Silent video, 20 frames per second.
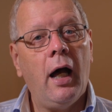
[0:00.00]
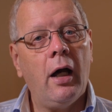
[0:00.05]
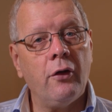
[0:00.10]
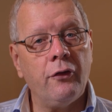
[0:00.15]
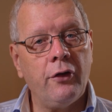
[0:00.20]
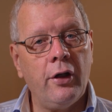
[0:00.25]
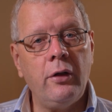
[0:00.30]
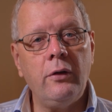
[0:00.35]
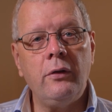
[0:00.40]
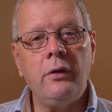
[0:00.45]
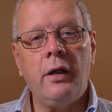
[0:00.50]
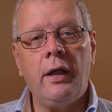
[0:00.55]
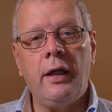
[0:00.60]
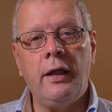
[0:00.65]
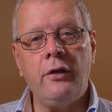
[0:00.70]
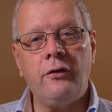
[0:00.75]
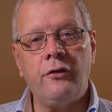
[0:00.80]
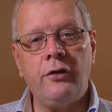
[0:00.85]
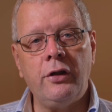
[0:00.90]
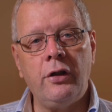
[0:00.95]
Although
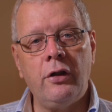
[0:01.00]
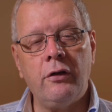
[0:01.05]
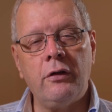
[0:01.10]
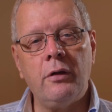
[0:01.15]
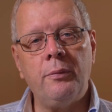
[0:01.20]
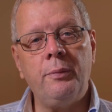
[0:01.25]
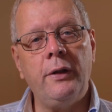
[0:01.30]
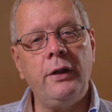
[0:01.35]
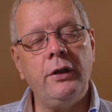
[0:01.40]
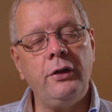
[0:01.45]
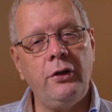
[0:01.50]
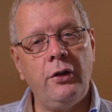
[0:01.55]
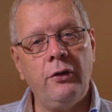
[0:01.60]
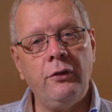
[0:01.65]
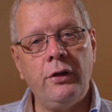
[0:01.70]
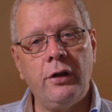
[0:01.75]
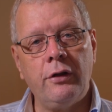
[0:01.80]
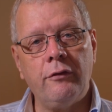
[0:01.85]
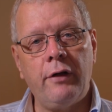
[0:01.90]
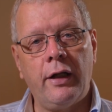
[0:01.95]
it's a European
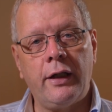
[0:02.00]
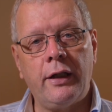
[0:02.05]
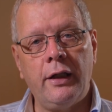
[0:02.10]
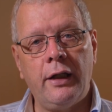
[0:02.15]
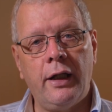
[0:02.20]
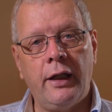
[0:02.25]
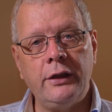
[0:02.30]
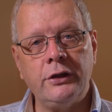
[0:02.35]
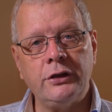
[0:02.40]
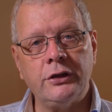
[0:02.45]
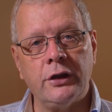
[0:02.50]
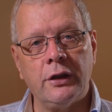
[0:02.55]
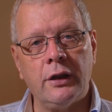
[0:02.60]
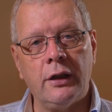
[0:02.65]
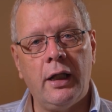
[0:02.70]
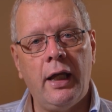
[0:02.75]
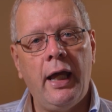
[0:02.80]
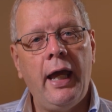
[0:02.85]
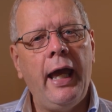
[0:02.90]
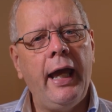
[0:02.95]
Union regulation,